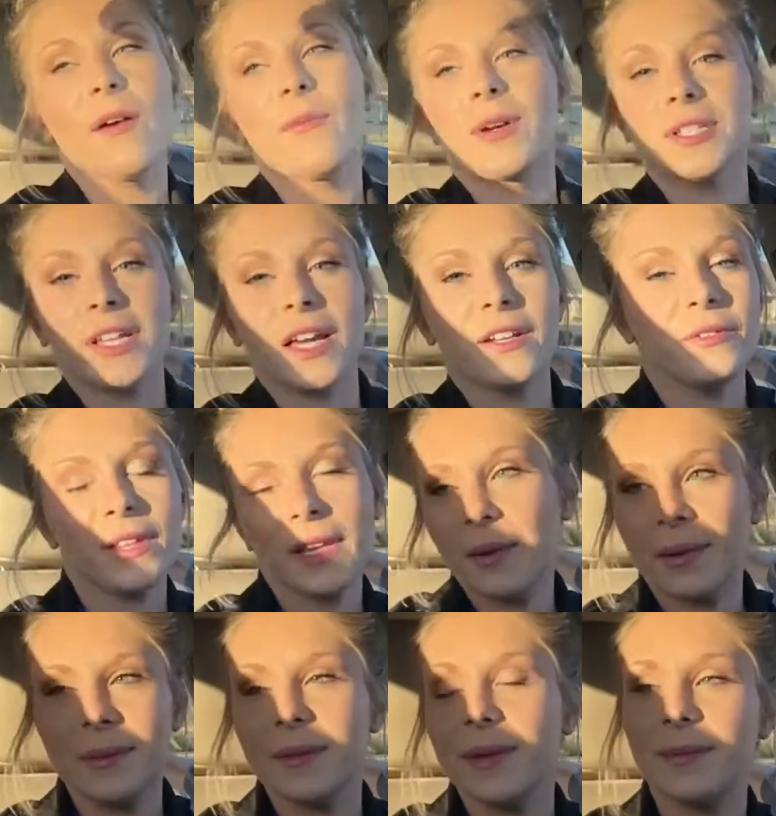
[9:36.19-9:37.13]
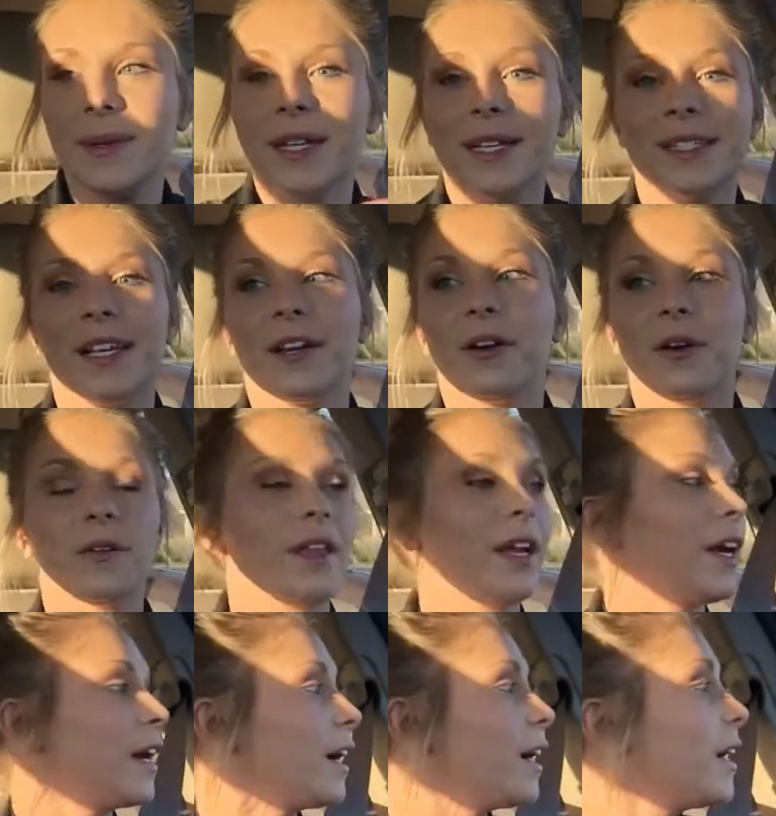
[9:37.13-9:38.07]
which I knew they would be because I go
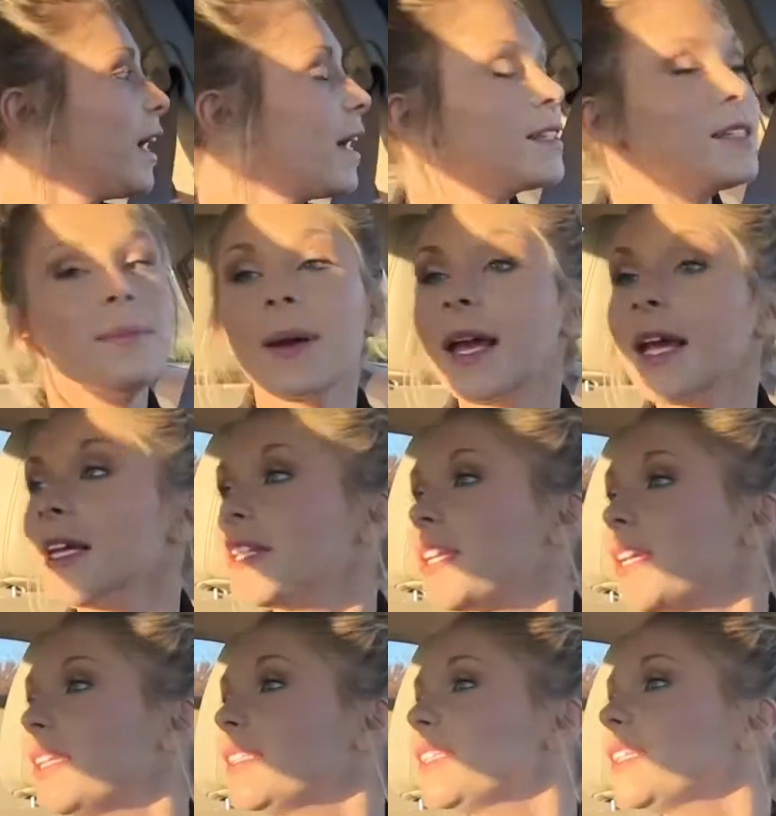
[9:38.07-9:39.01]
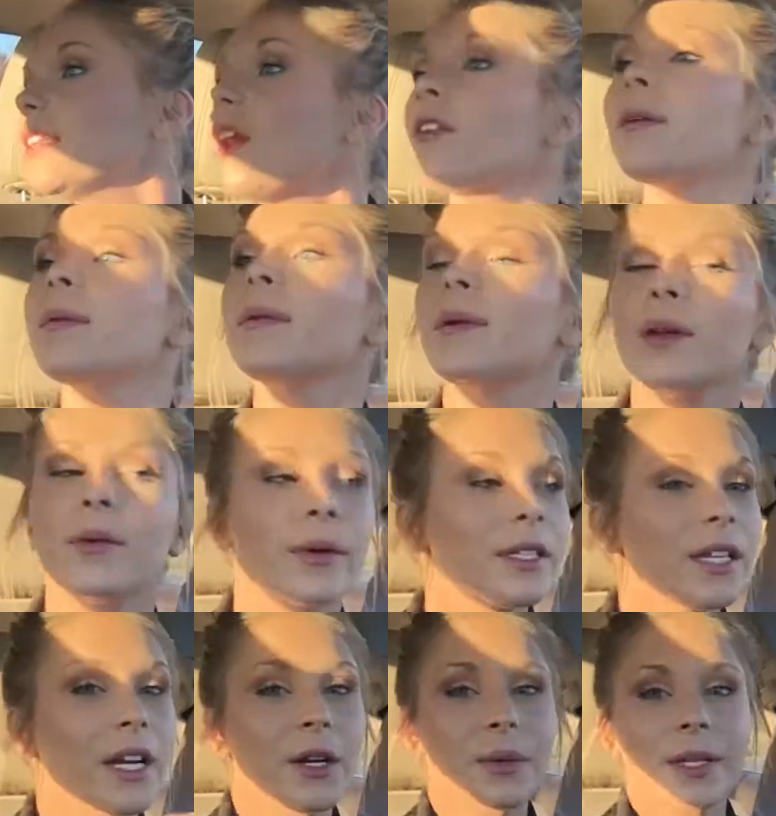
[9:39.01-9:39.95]
there as a patient, and all the people that
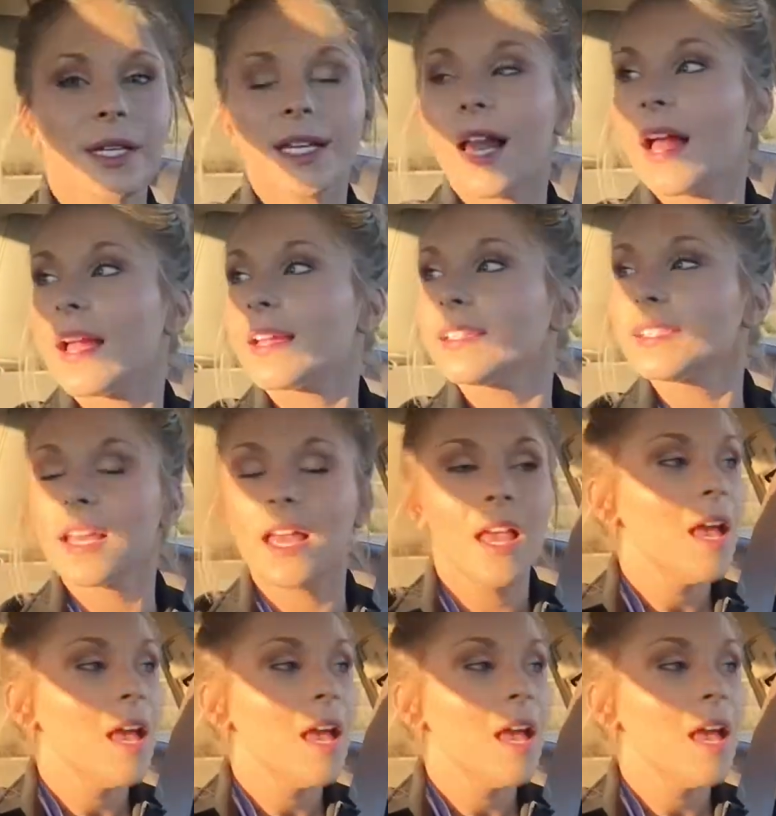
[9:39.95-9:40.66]
work there are really nice.